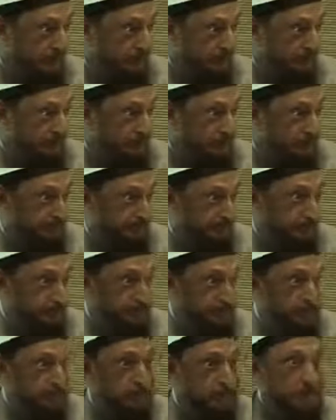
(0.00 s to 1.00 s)
No.
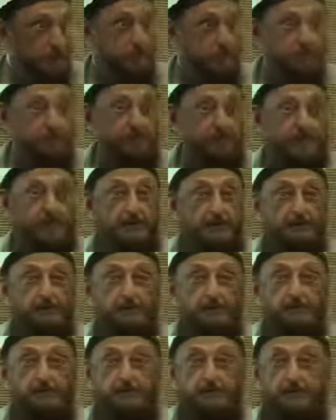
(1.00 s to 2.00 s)
So no
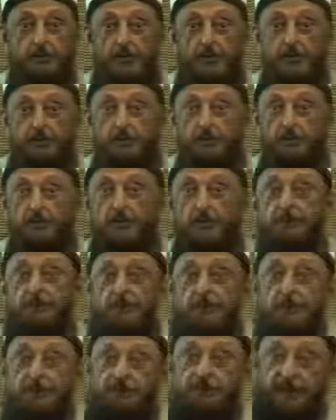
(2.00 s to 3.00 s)
Australian should be annoyed
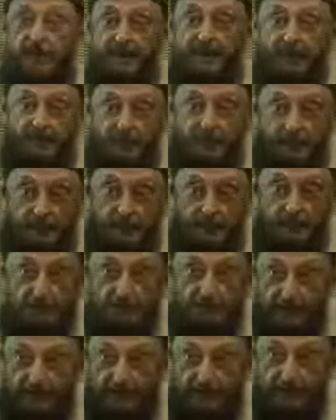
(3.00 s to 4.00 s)
with me because
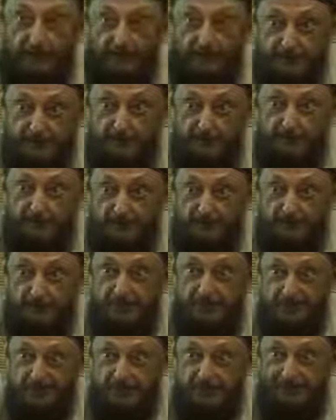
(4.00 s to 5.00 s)
the Australian
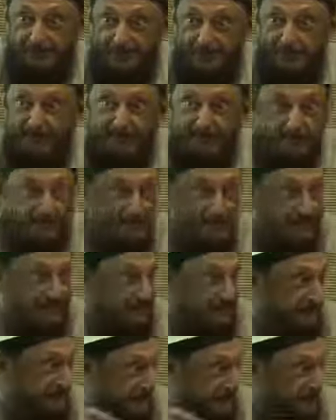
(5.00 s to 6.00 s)
government has
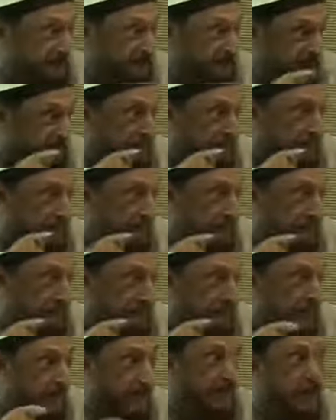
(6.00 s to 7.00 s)
enacted legislation, I
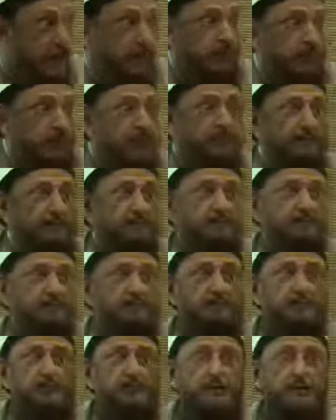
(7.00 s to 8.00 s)
believe. We
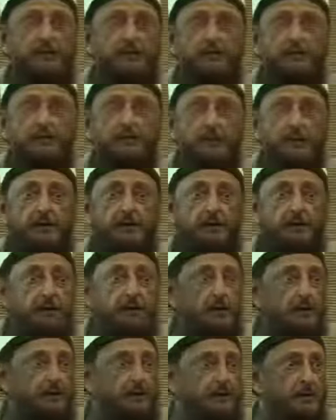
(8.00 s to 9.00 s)
have some Australians
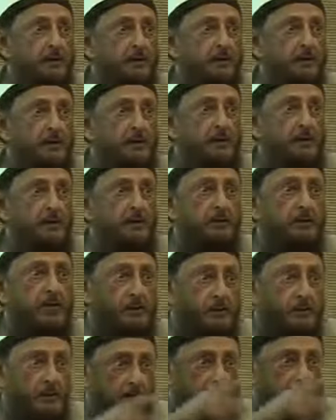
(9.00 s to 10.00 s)
here.
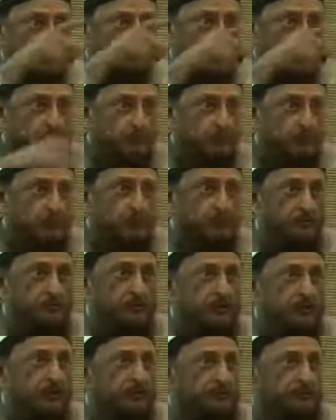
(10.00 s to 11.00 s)
Yeah.
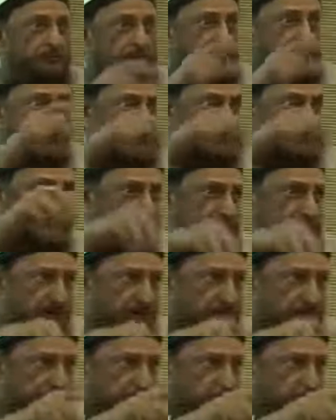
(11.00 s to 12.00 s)
So have they
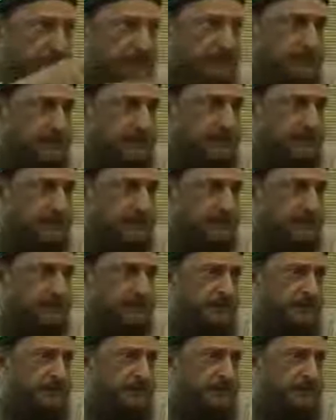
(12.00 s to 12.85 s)
enacted legislation?